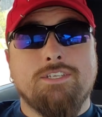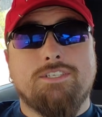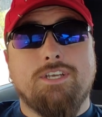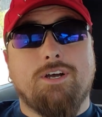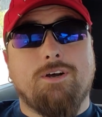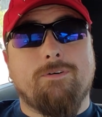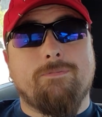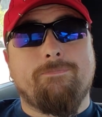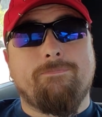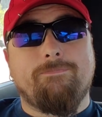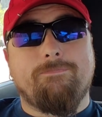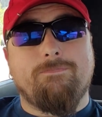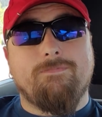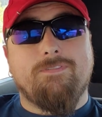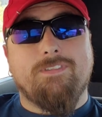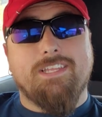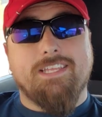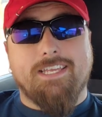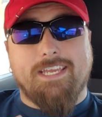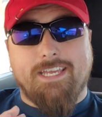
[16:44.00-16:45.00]
so,
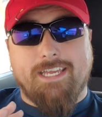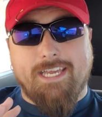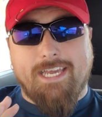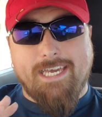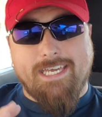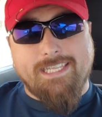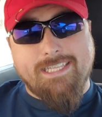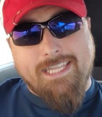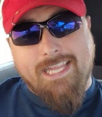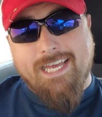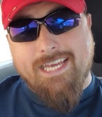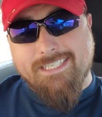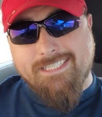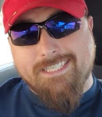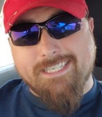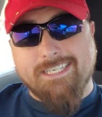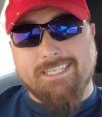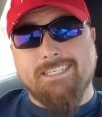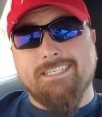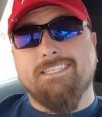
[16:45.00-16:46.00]
and
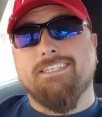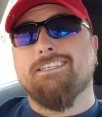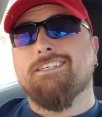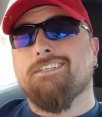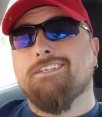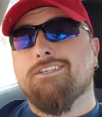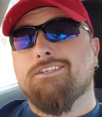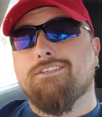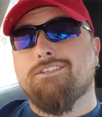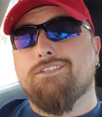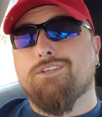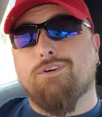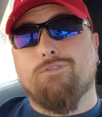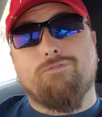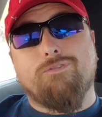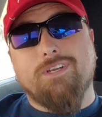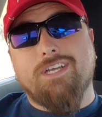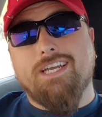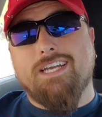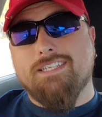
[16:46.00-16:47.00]
lastly, don't
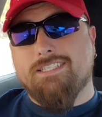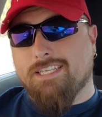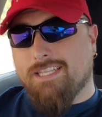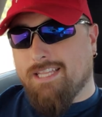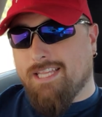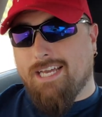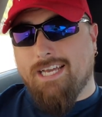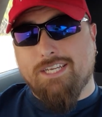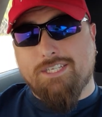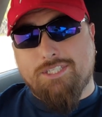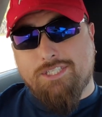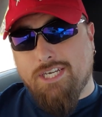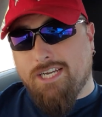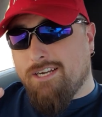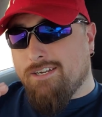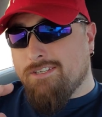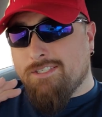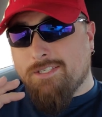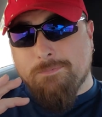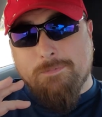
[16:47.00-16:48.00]
forget to like,
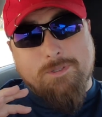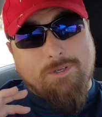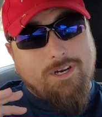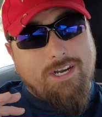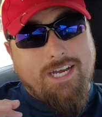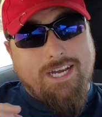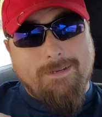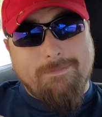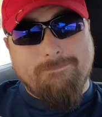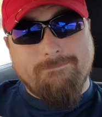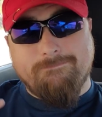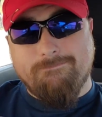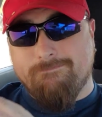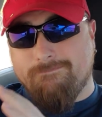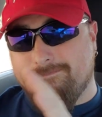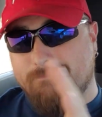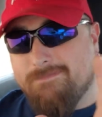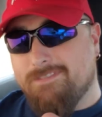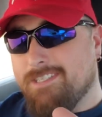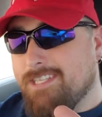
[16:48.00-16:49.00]
share, and subscribe.
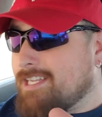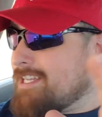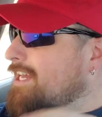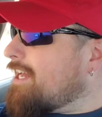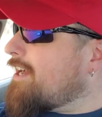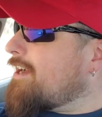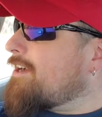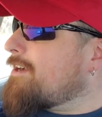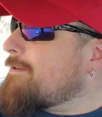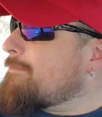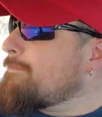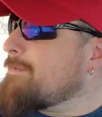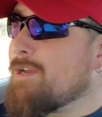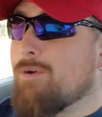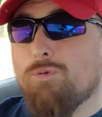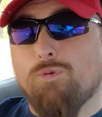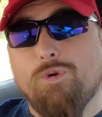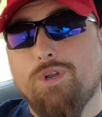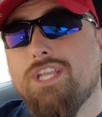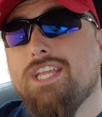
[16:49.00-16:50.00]
It
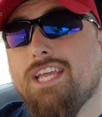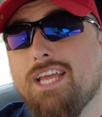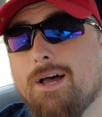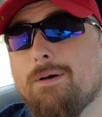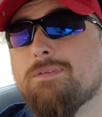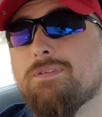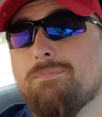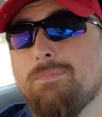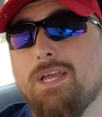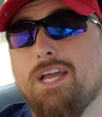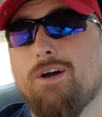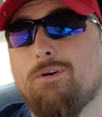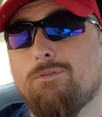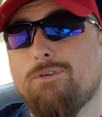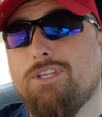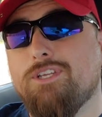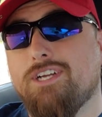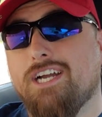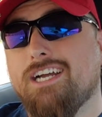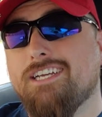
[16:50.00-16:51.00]
really helps me out
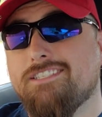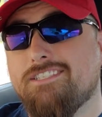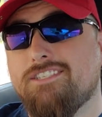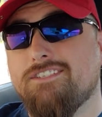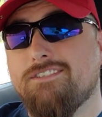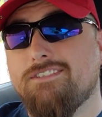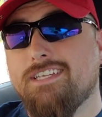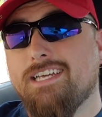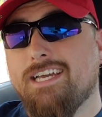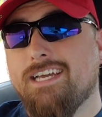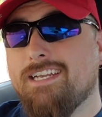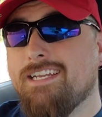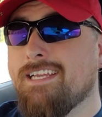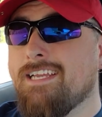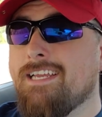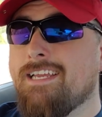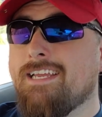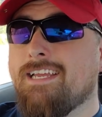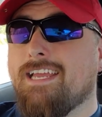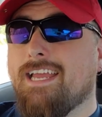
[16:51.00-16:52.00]
when you guys do that.
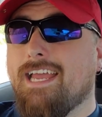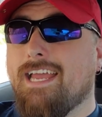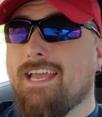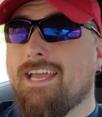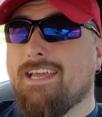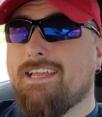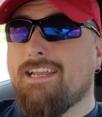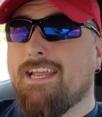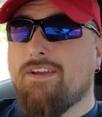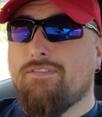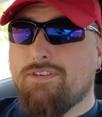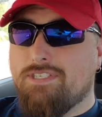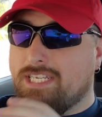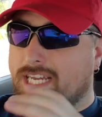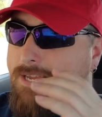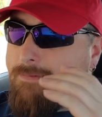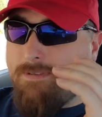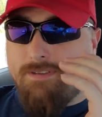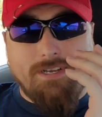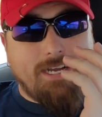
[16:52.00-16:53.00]
And every
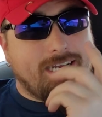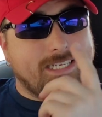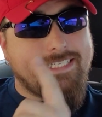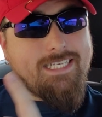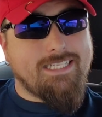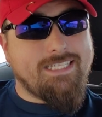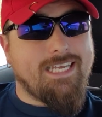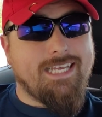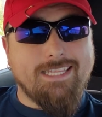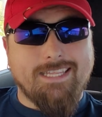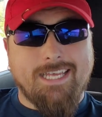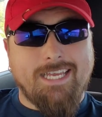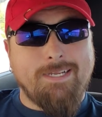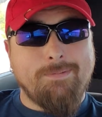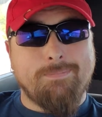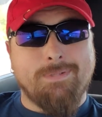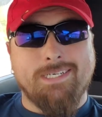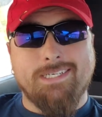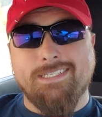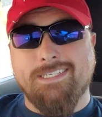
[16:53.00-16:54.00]
time you guys hit that
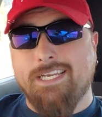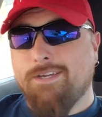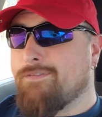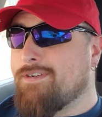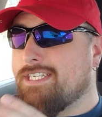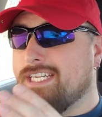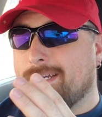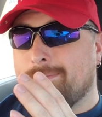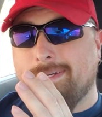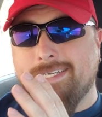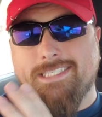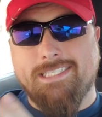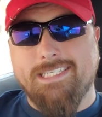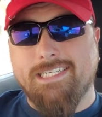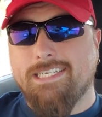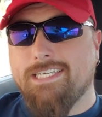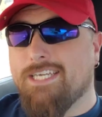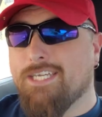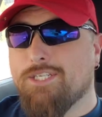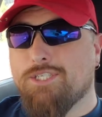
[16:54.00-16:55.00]
like button, every time I see
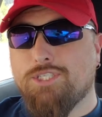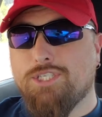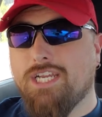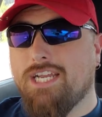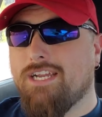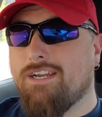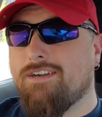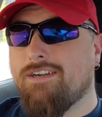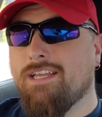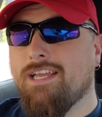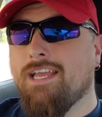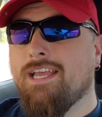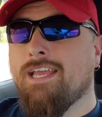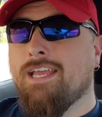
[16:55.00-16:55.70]
it get shared,